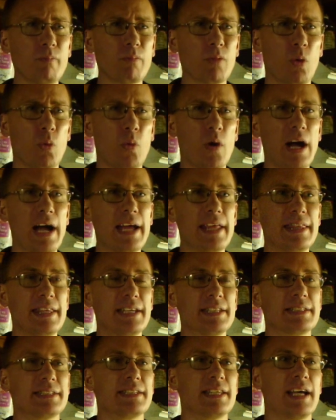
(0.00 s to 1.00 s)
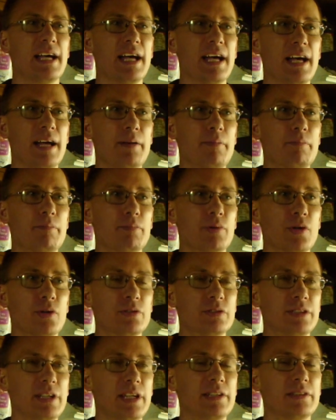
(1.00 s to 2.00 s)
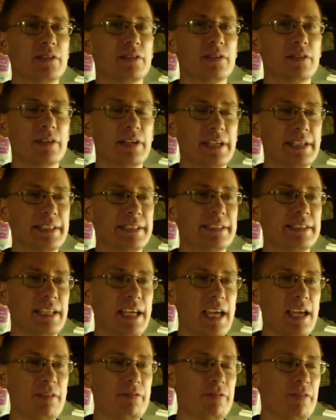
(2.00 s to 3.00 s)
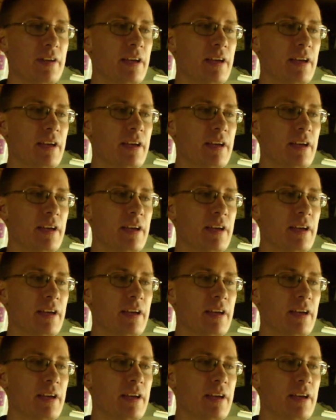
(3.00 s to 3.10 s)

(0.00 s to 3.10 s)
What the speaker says: why this procedure is safe.